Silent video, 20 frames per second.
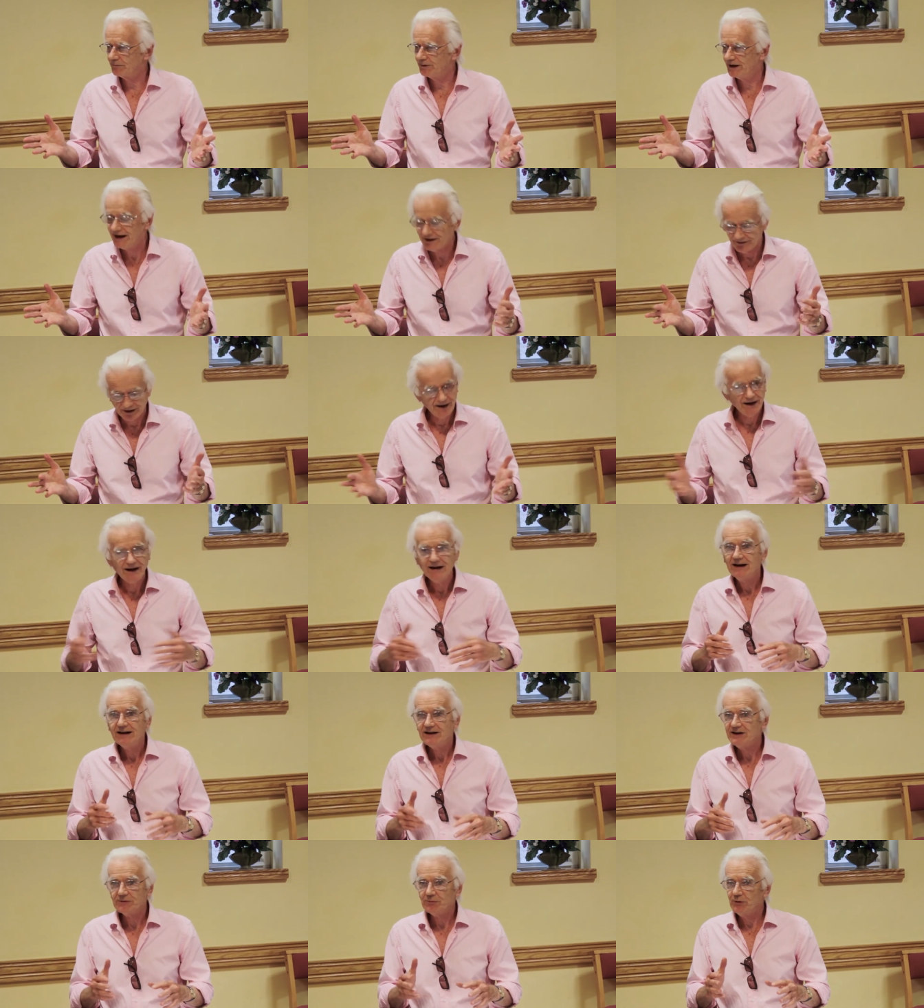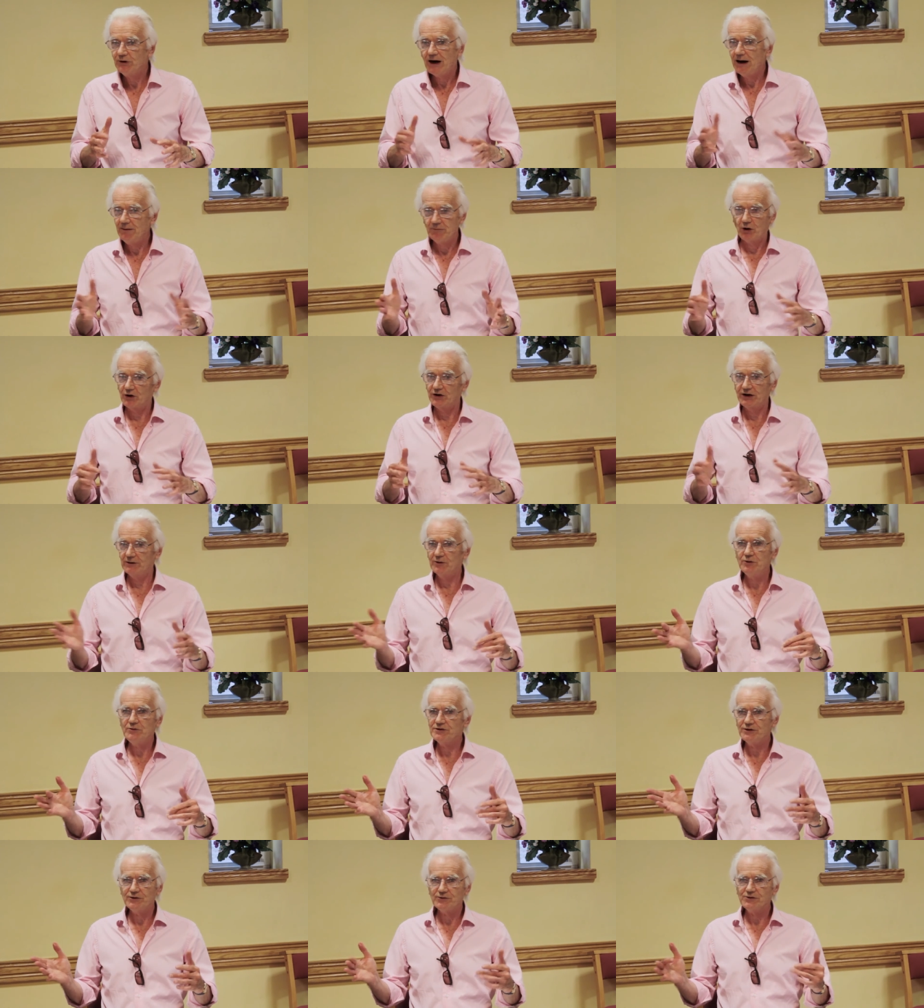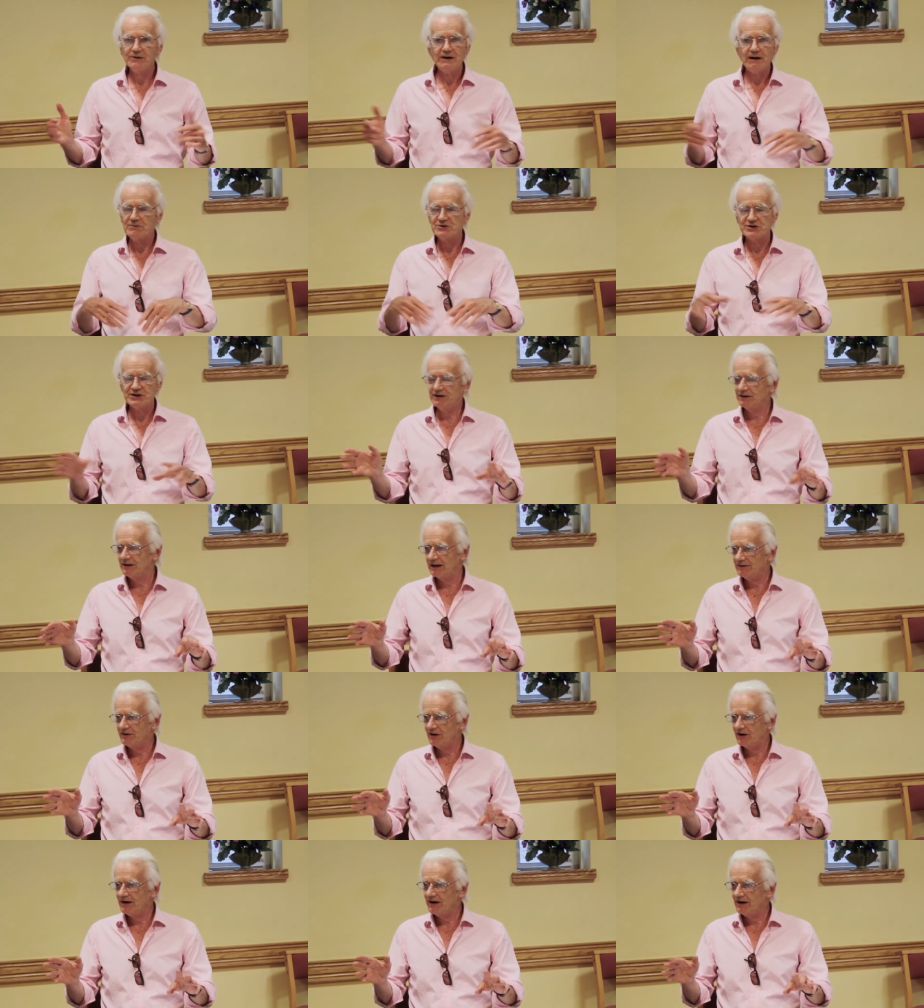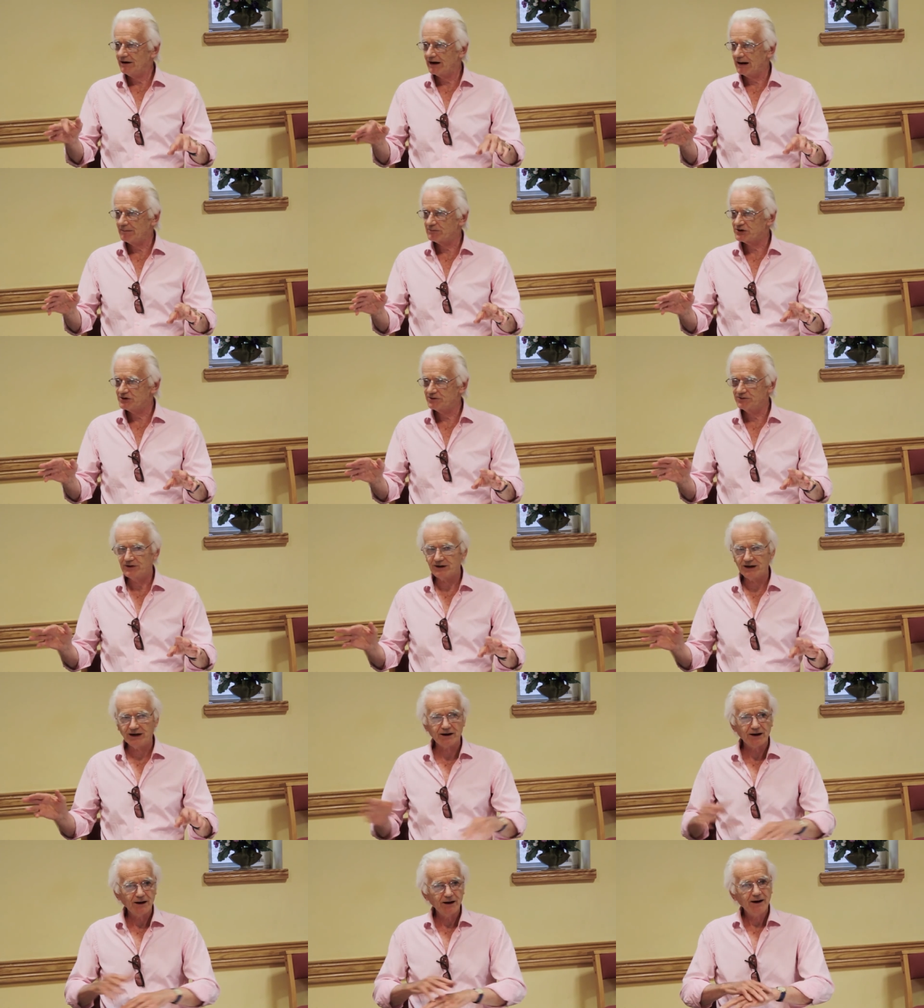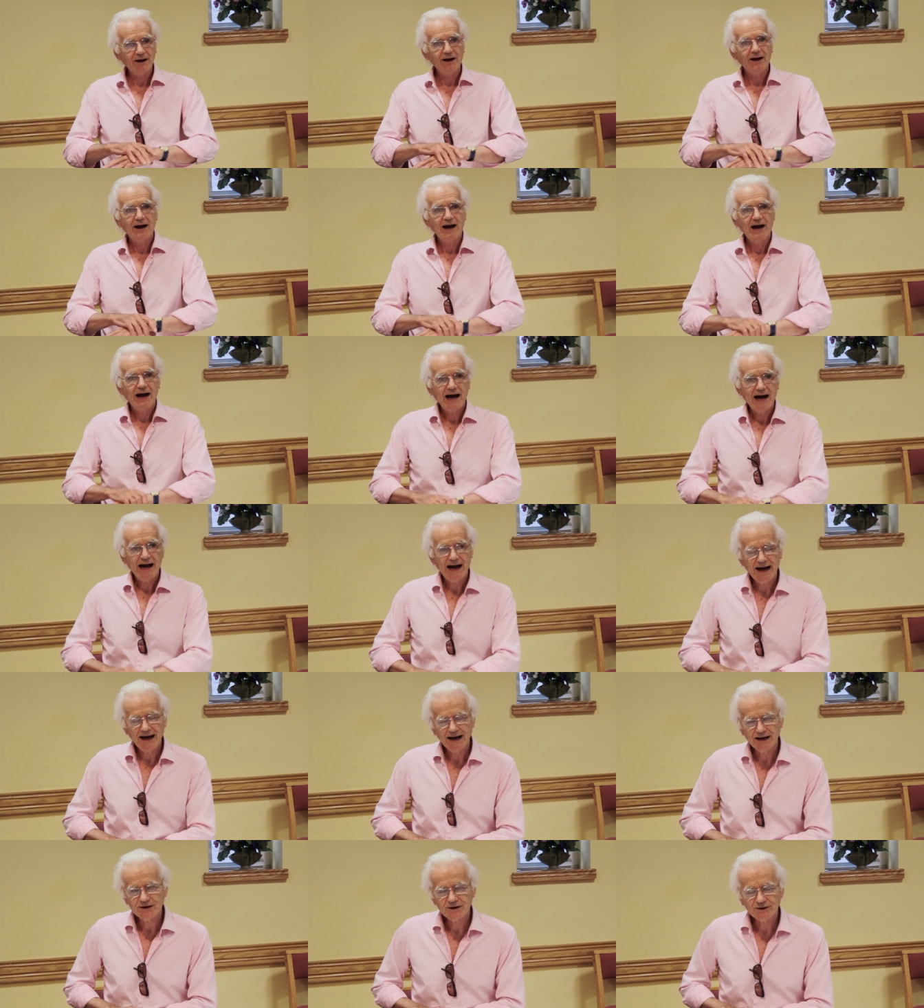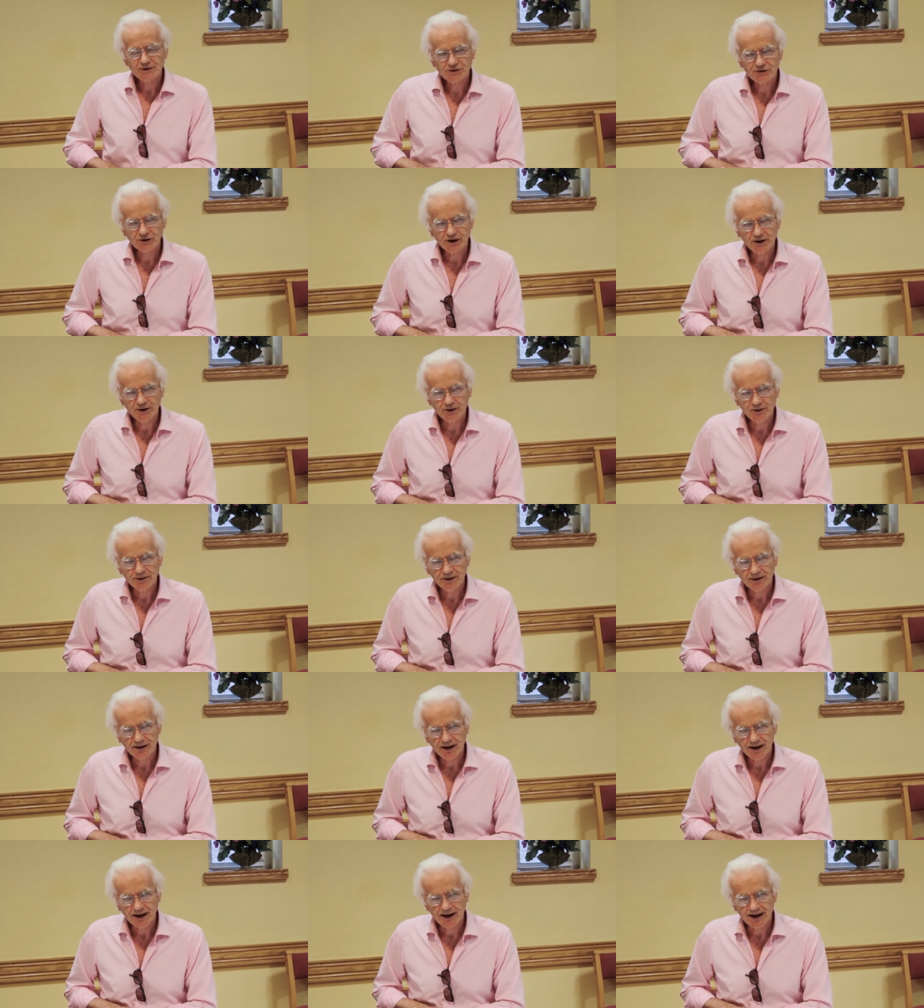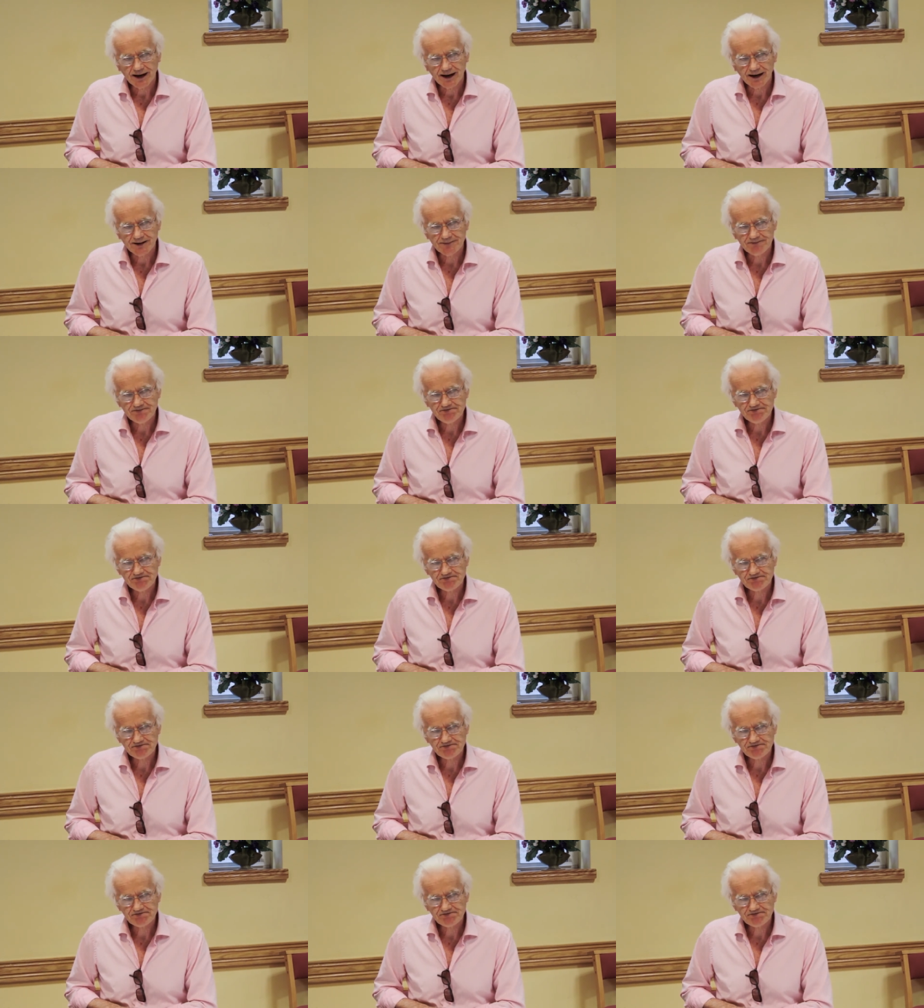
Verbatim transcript: somebody ill." He said, "Well, I'm not ill. Who told you I was ill? I know, here I am to do the gig." And so a